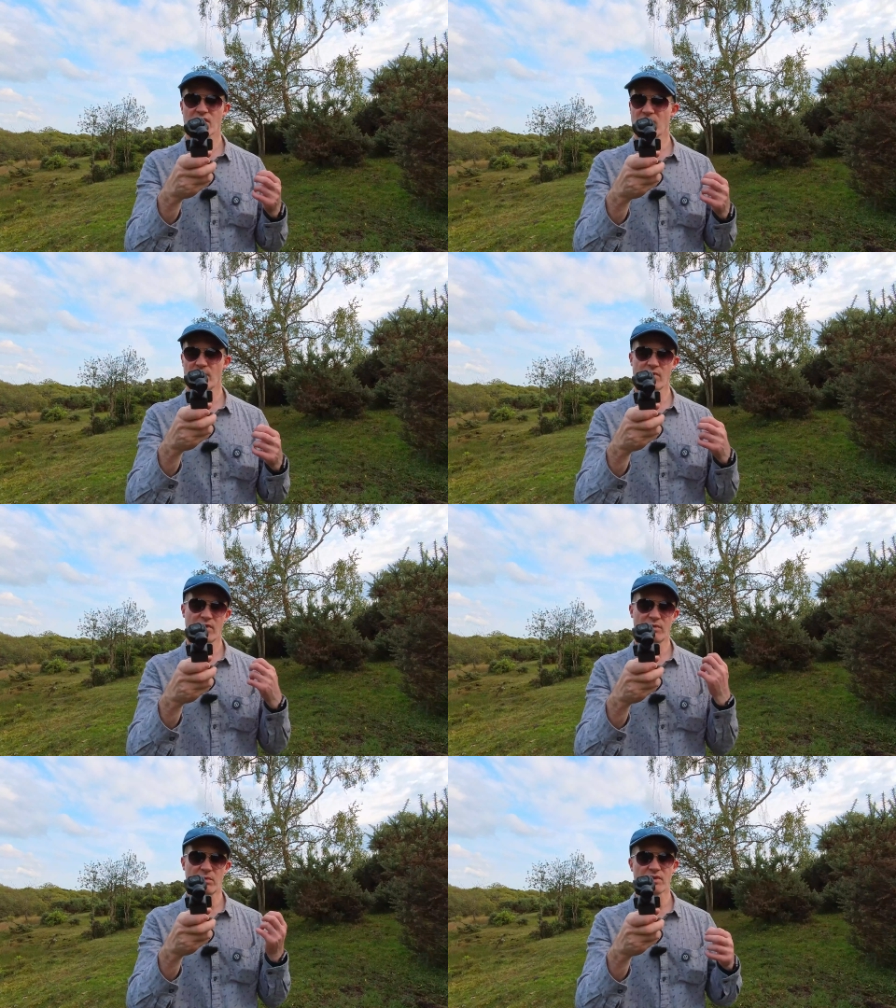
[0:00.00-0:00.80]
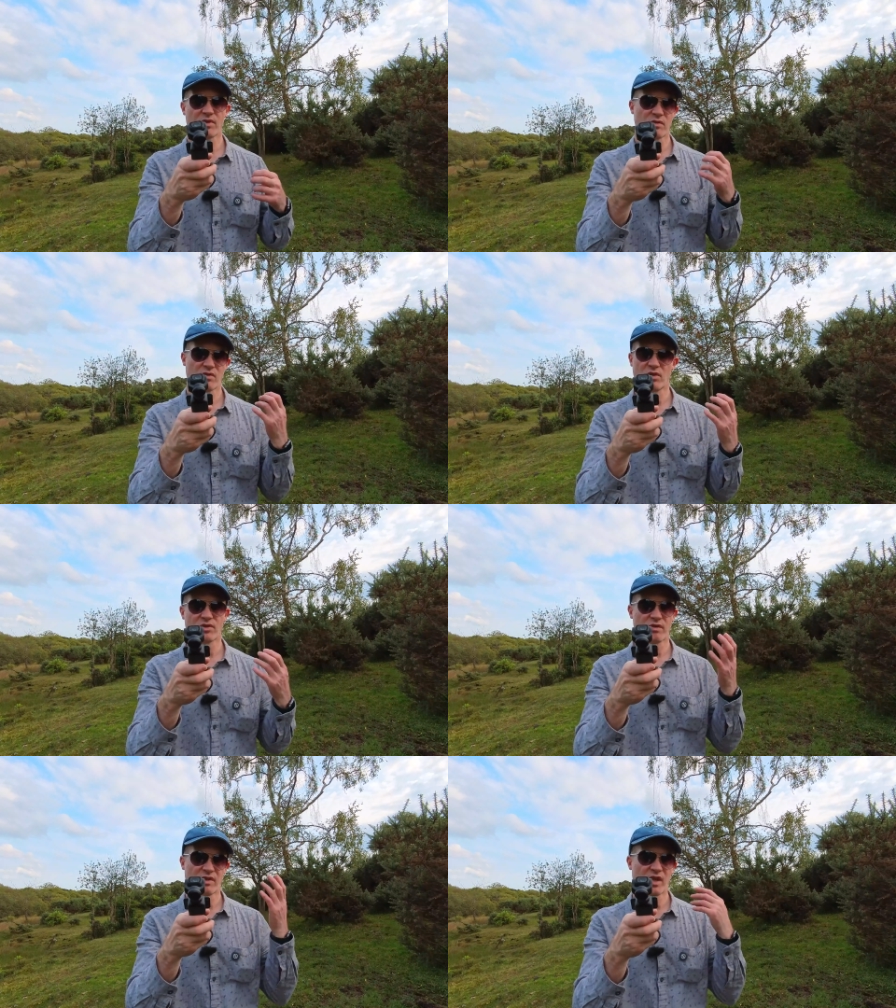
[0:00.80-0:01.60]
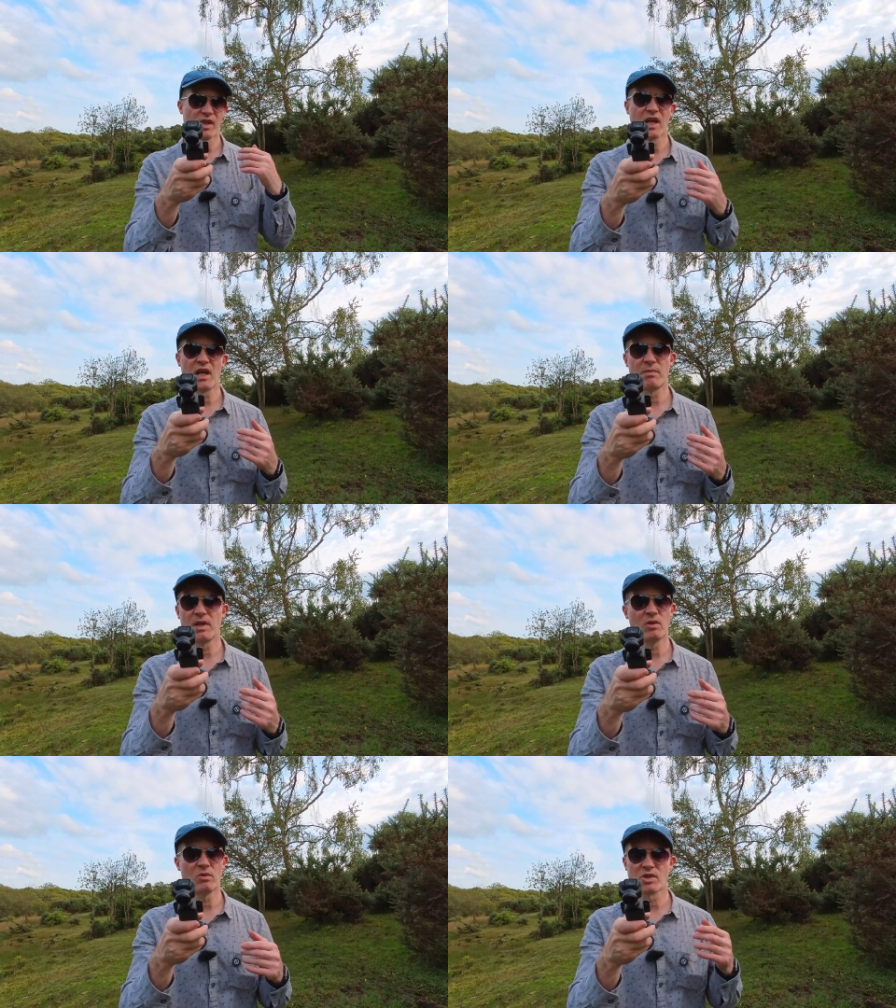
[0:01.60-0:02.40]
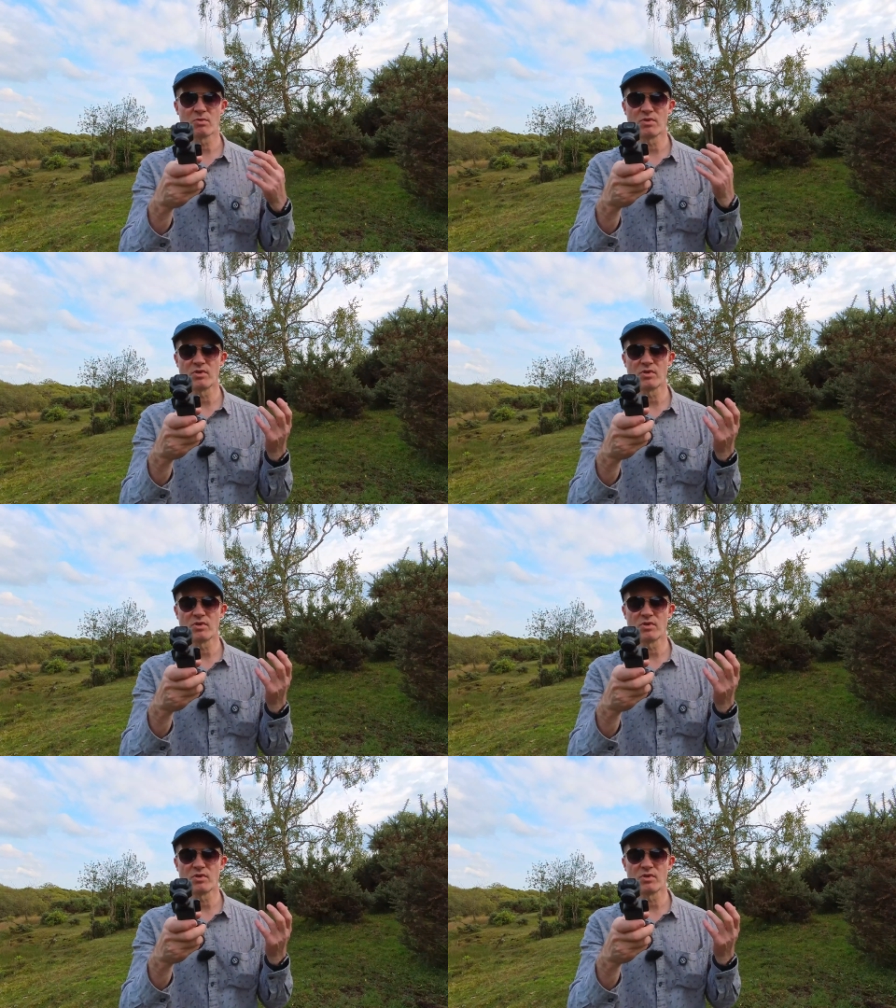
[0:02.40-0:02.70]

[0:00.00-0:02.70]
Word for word: for example, if you want to do shots of it, so the canopy, or just